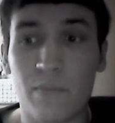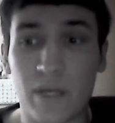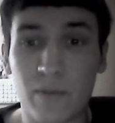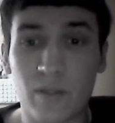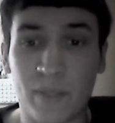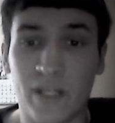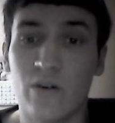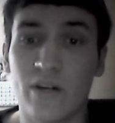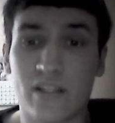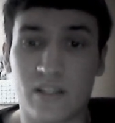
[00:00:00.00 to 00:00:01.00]
People
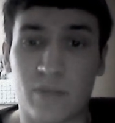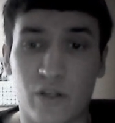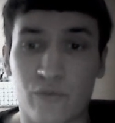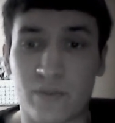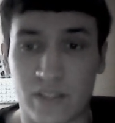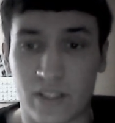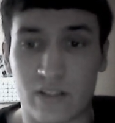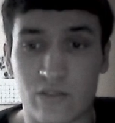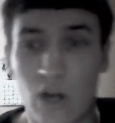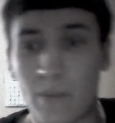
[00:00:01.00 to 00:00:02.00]
appear and disappear from
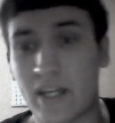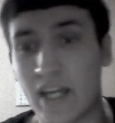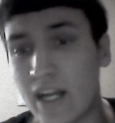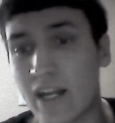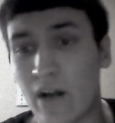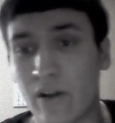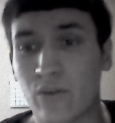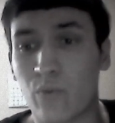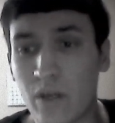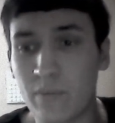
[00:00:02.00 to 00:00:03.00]
scenes, dropping in and out
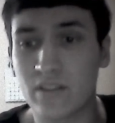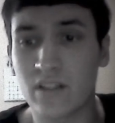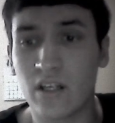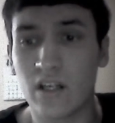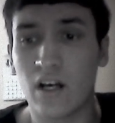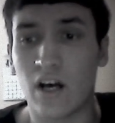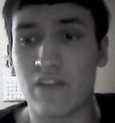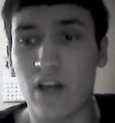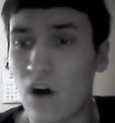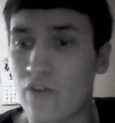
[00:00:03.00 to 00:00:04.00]
at the whims
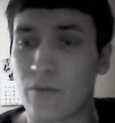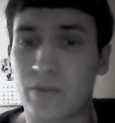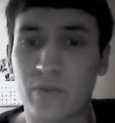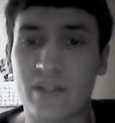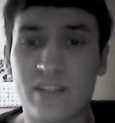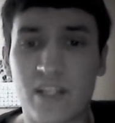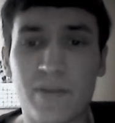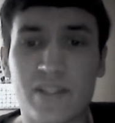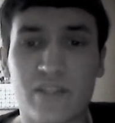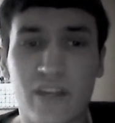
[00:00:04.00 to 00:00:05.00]
of the author between
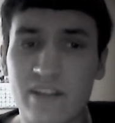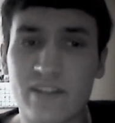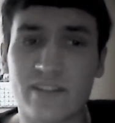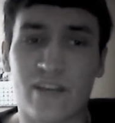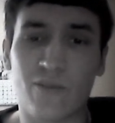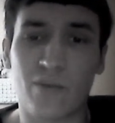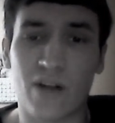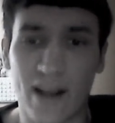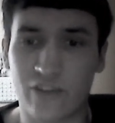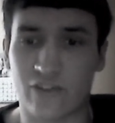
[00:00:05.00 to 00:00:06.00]
snippets of
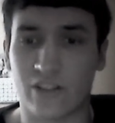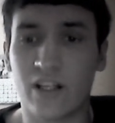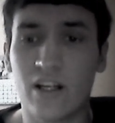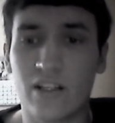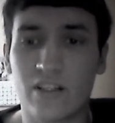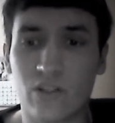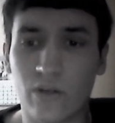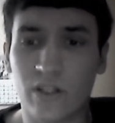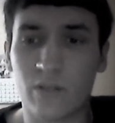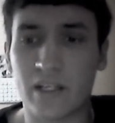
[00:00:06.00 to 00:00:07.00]
indecipherable action. The
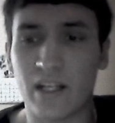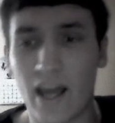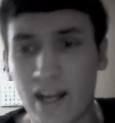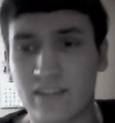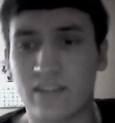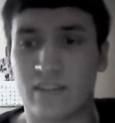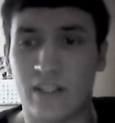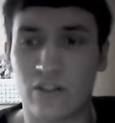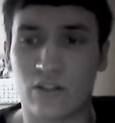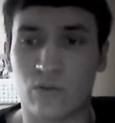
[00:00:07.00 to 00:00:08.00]
story could be an excellent
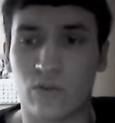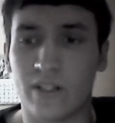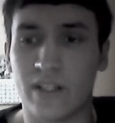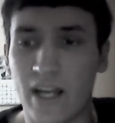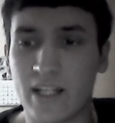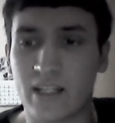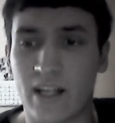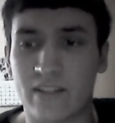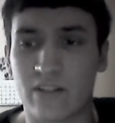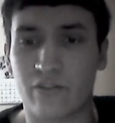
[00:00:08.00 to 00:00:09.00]
teaching tool in any
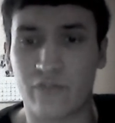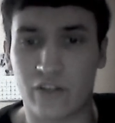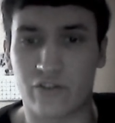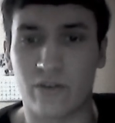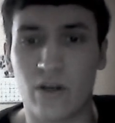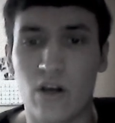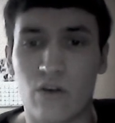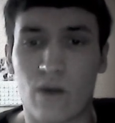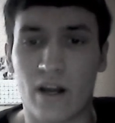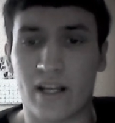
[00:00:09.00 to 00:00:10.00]
class on fiction
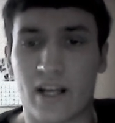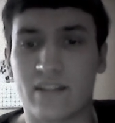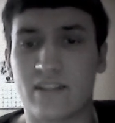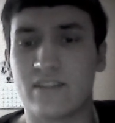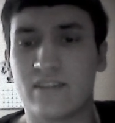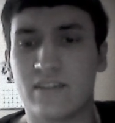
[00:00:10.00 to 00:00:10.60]
writing, as its